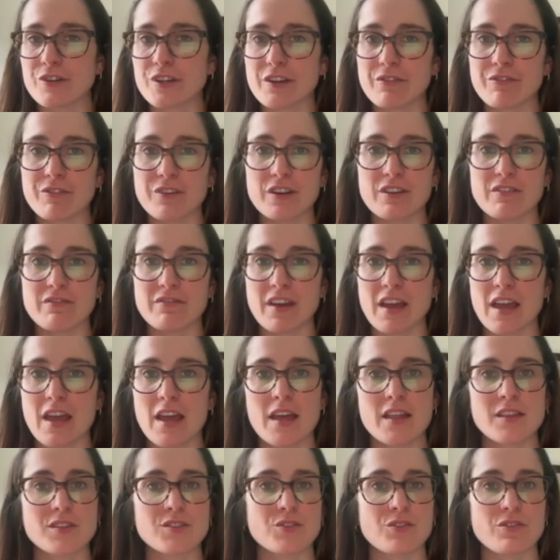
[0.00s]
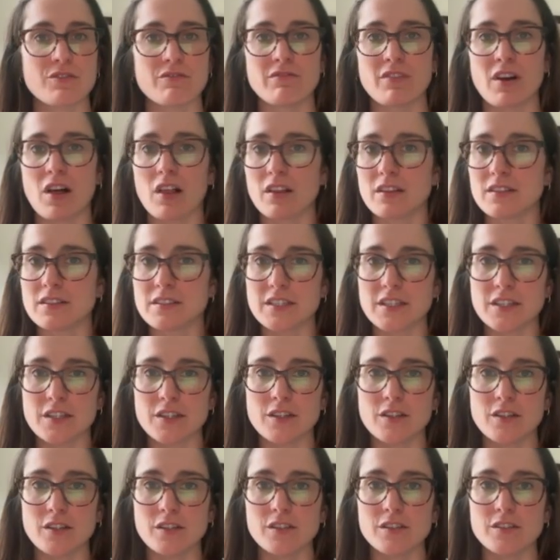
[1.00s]
different events or
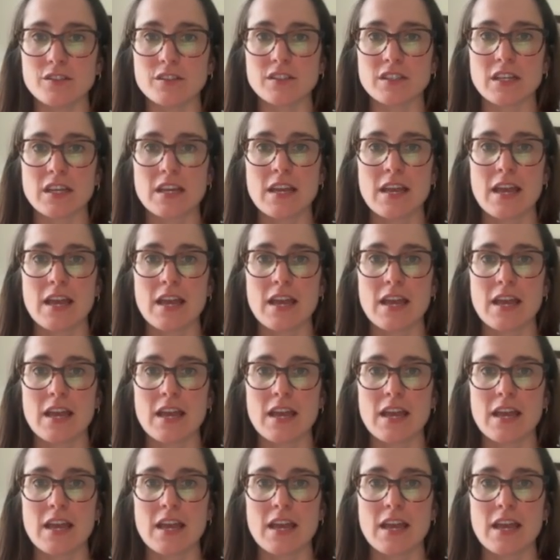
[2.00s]
volunteers,